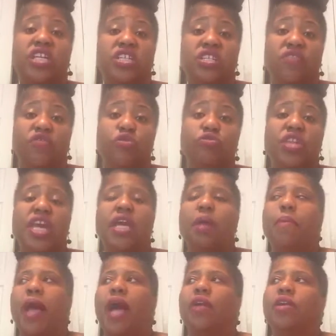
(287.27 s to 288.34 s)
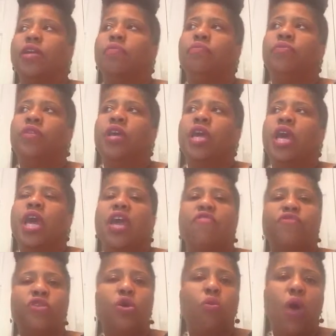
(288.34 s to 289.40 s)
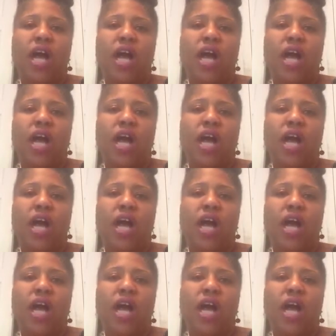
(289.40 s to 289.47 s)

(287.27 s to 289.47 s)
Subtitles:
Because if you think about it, if you're